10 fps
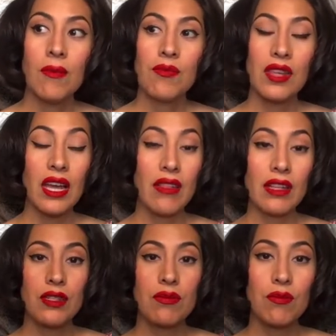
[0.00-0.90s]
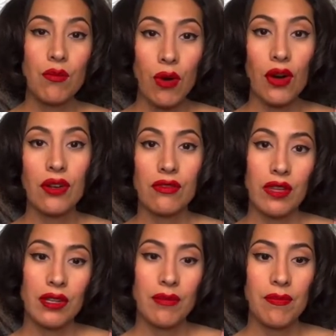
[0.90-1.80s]
Okay, that's part of
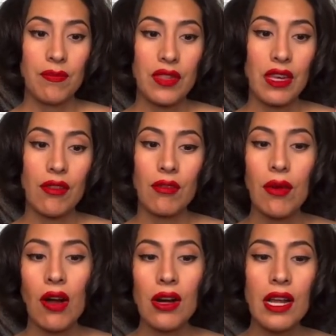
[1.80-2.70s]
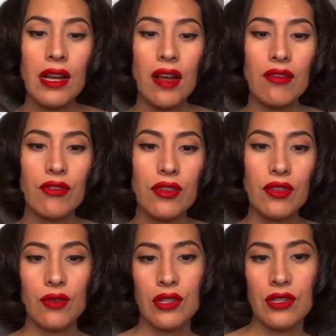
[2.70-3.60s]
it. The other part I got for
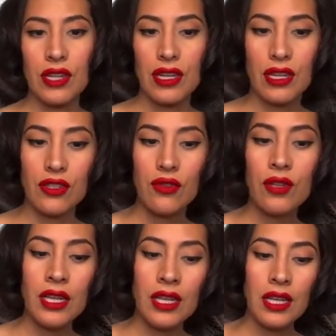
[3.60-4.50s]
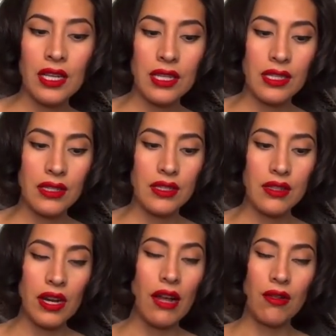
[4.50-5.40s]
you in your psychic tuning is
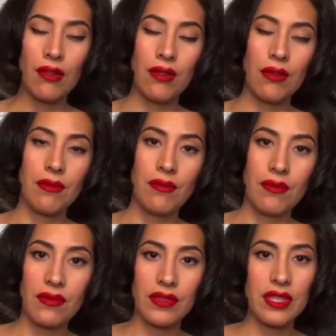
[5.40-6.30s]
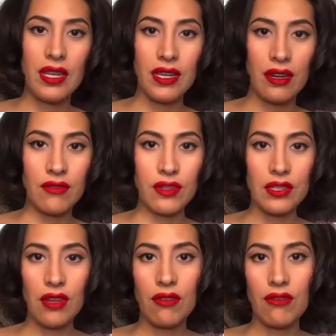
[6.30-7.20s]
your health, taking care of
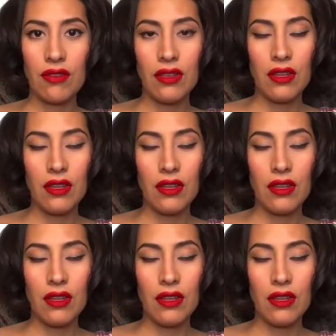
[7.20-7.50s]
yourself.